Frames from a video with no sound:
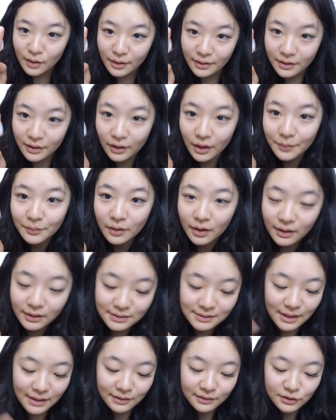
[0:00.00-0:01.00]
some on here. I'm not
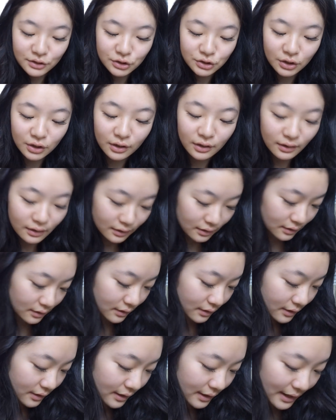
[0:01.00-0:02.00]
exactly sure
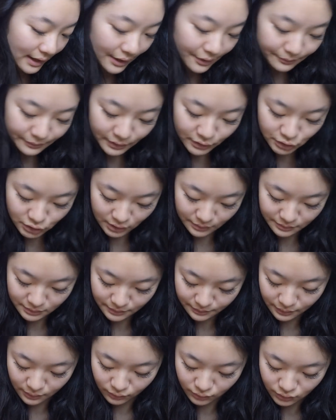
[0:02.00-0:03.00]
how much I'm
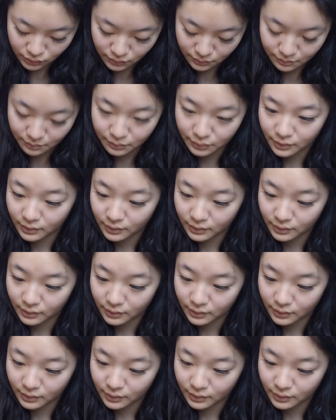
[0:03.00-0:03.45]
supposed to